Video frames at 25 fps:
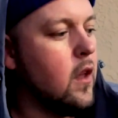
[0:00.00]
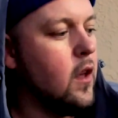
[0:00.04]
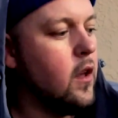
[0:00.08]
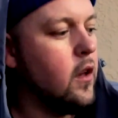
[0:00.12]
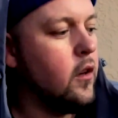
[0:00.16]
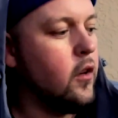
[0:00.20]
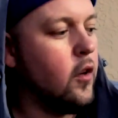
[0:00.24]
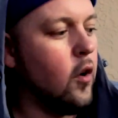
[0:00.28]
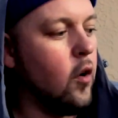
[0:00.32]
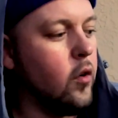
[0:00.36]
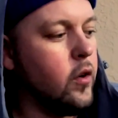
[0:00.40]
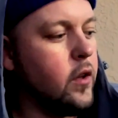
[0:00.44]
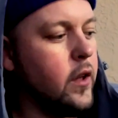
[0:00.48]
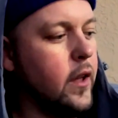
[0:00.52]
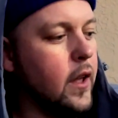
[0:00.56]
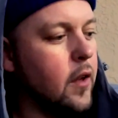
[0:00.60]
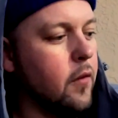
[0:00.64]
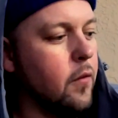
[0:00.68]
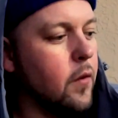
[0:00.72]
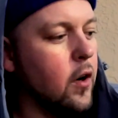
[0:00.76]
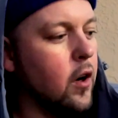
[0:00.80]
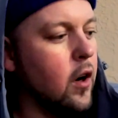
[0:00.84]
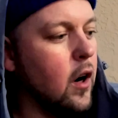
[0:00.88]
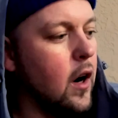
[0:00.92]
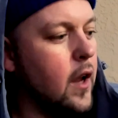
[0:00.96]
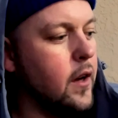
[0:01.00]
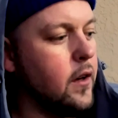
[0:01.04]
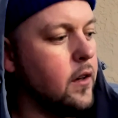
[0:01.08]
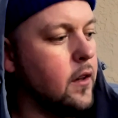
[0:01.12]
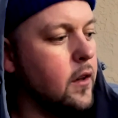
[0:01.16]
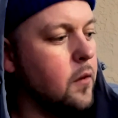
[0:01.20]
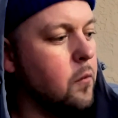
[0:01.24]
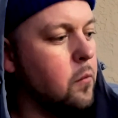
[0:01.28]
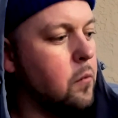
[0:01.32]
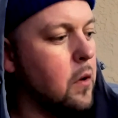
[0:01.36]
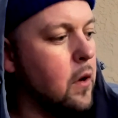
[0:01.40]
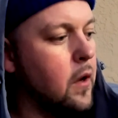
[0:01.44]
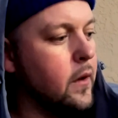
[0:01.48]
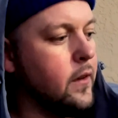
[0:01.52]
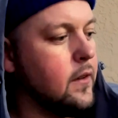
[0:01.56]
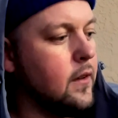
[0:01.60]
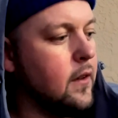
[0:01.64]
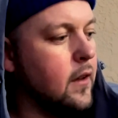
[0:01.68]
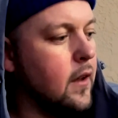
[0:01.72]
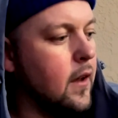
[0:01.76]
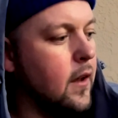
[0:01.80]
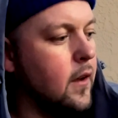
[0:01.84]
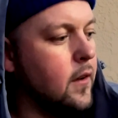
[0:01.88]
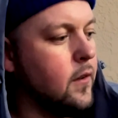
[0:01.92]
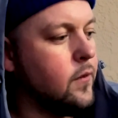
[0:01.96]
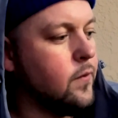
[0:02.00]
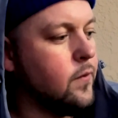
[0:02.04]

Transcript: Don't take it for granted, but uh,